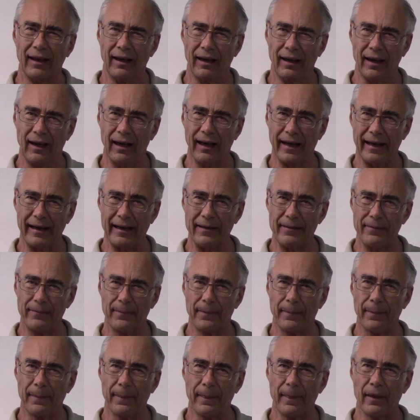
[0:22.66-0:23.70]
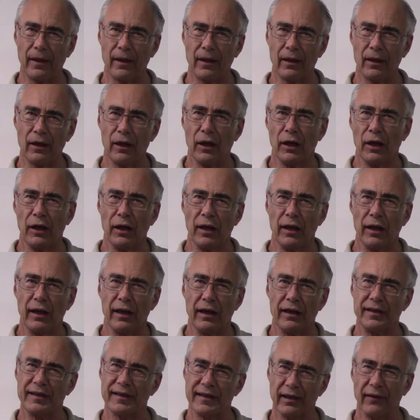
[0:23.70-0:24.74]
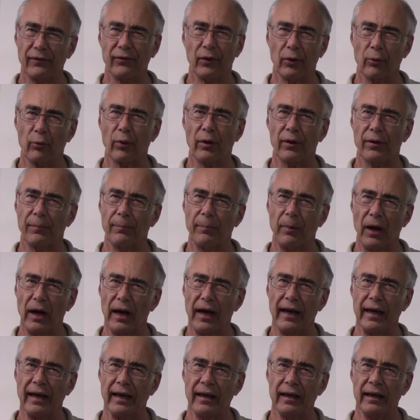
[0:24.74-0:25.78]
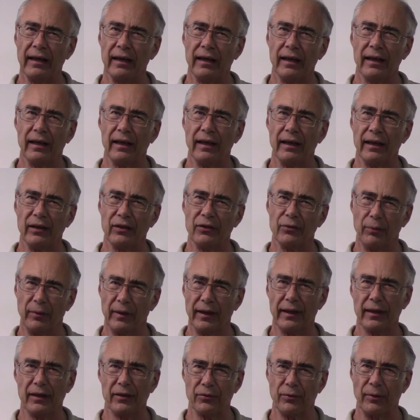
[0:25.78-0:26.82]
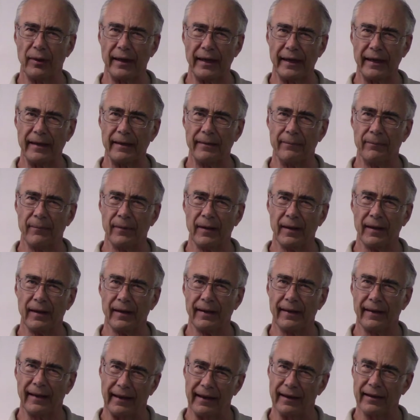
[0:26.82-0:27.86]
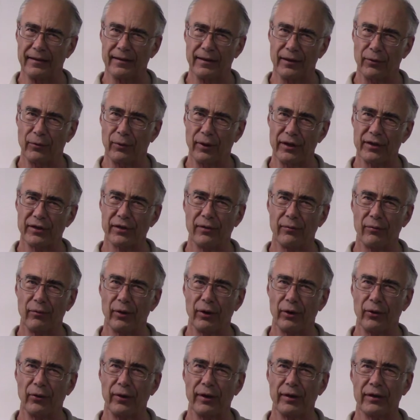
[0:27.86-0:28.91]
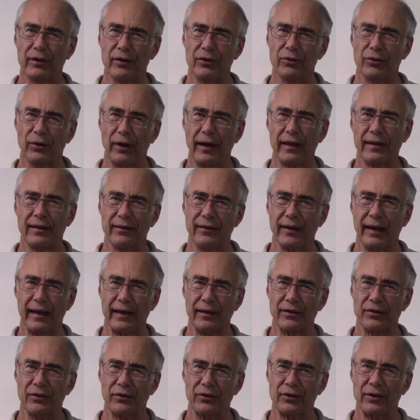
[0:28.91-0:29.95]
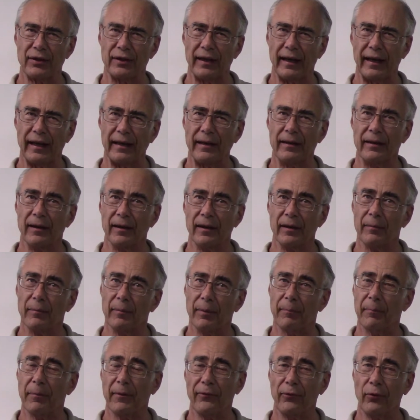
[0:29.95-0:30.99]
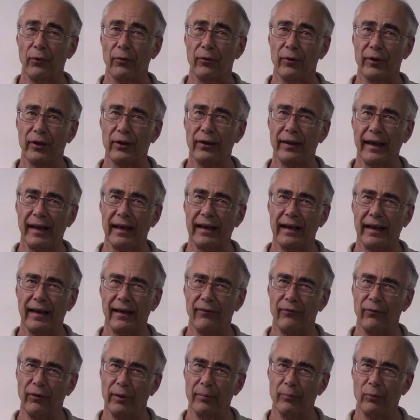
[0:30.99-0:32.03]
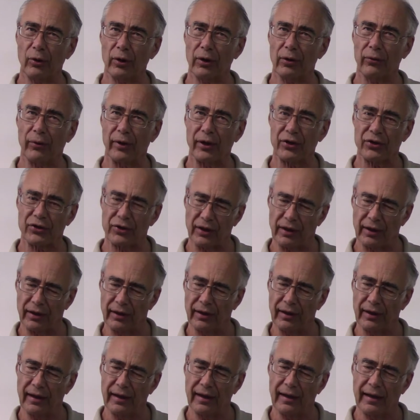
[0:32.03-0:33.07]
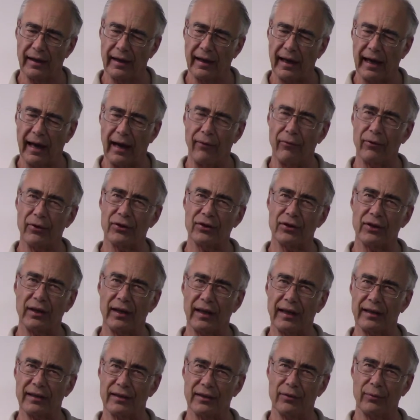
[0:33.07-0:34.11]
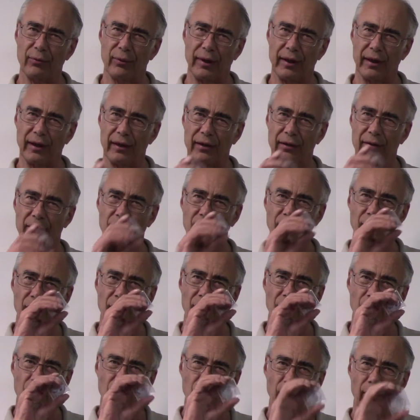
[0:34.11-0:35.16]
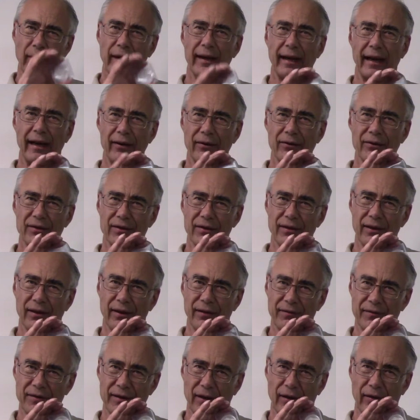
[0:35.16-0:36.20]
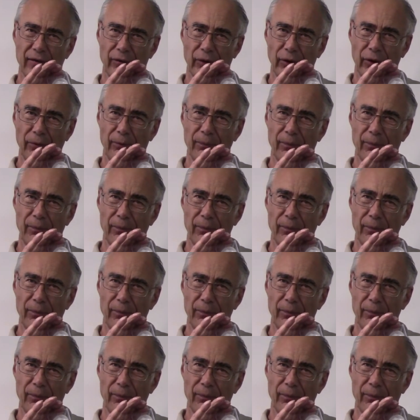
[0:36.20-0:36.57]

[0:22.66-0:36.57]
Hi, is silver worth buying in 2020? That is the question we're going to try to answer today. But before we do that, I have one more question. How would you like to win 1 ounce of silver?